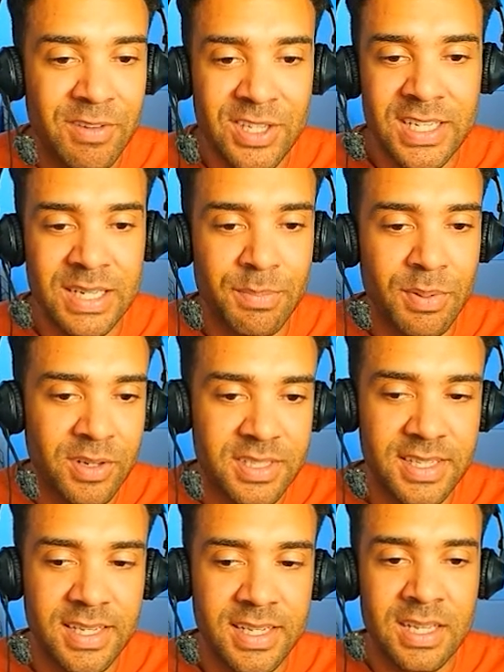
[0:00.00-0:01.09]
advertising
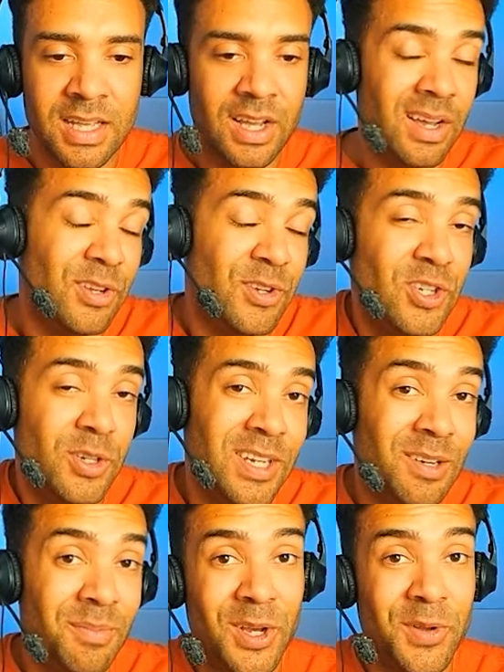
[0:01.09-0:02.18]
policies you should
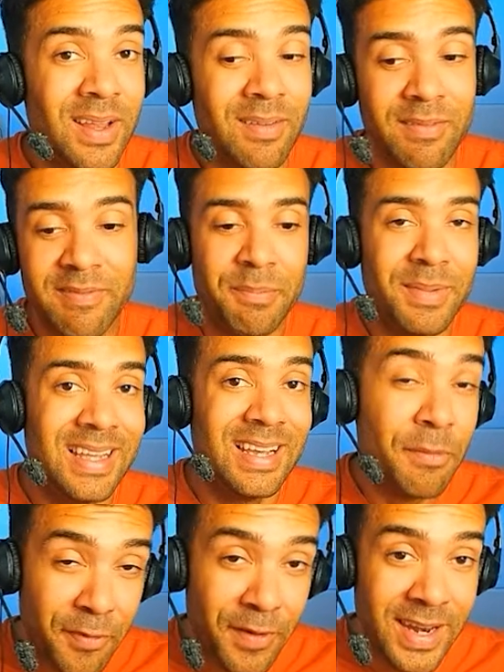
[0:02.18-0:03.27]
be uploading family
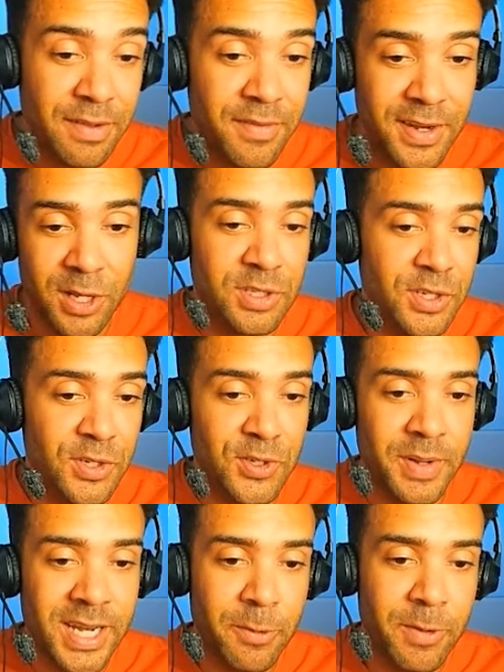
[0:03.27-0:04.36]
friendly videos to
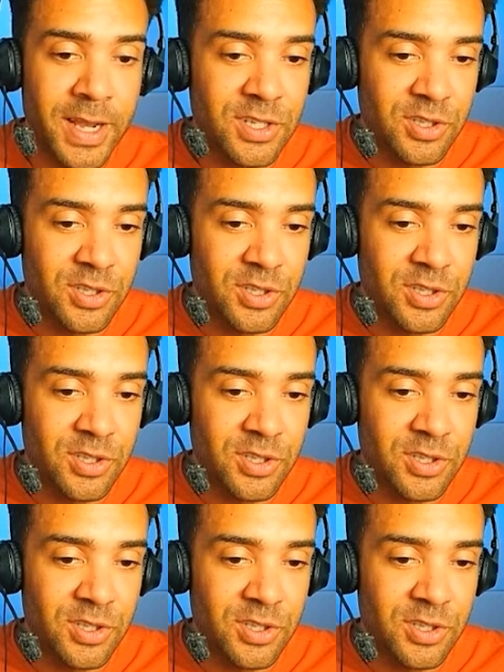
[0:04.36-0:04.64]
YouTube anyway.